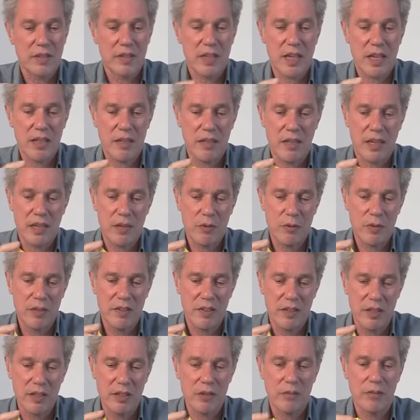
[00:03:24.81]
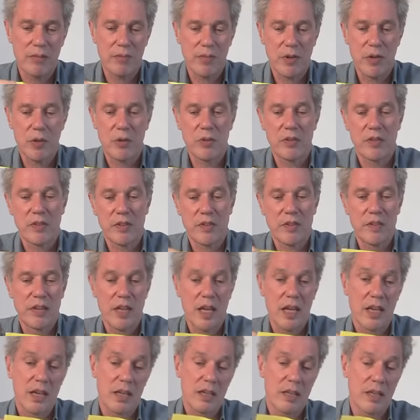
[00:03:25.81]
I always think of folds as
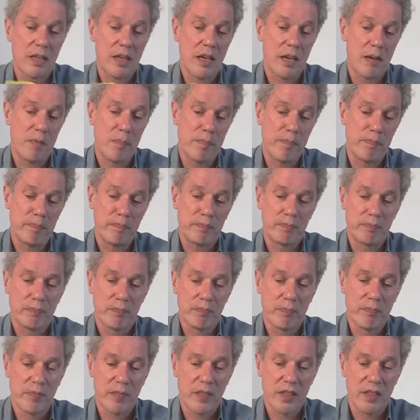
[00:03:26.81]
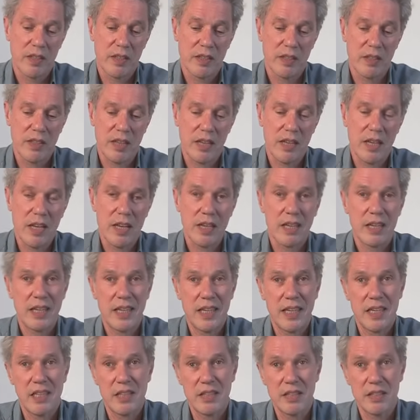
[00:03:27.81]
like, they're like
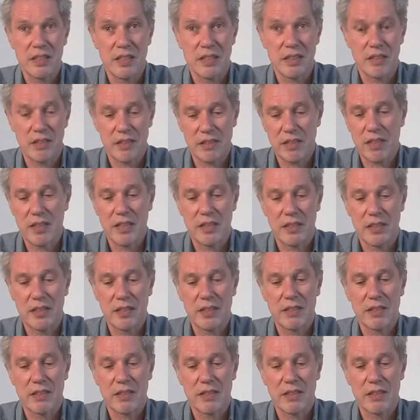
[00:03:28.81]
hinges, and